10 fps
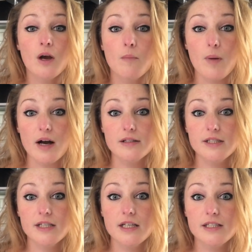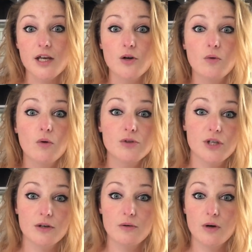But, so
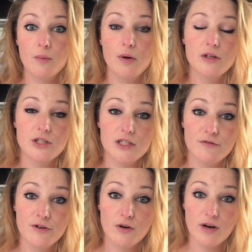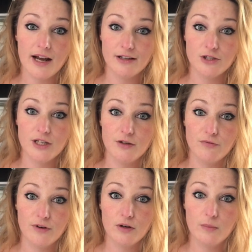also, apologies for not actually
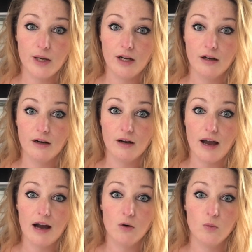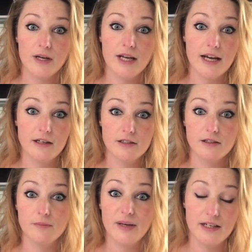filming how we ate
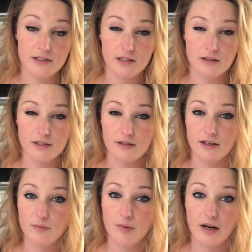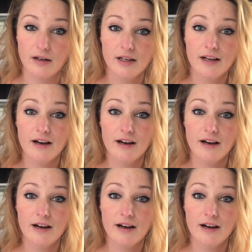the beans last night, but